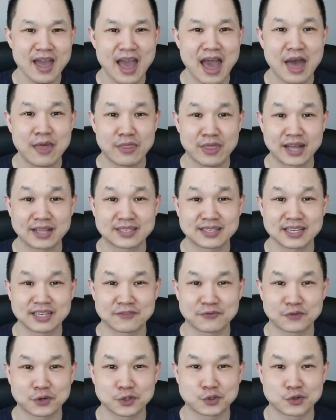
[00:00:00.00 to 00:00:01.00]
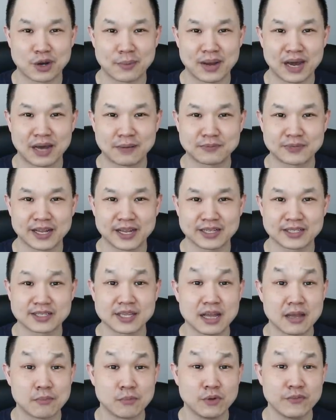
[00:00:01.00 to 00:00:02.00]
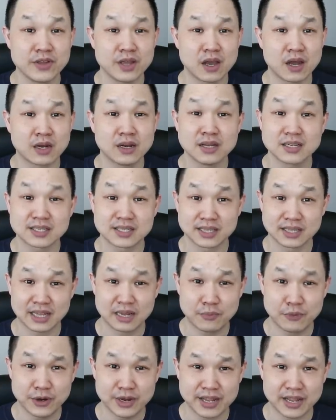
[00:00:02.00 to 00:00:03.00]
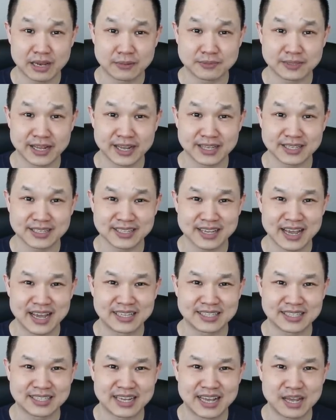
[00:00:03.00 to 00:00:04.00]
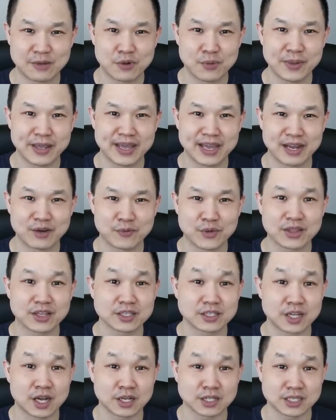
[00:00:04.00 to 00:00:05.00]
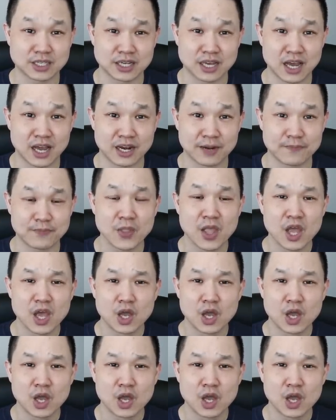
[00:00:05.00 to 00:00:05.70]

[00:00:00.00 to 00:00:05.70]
And that's it for drama updates. Moving on, celebrity updates, and today we begin with Zhang Zhehan,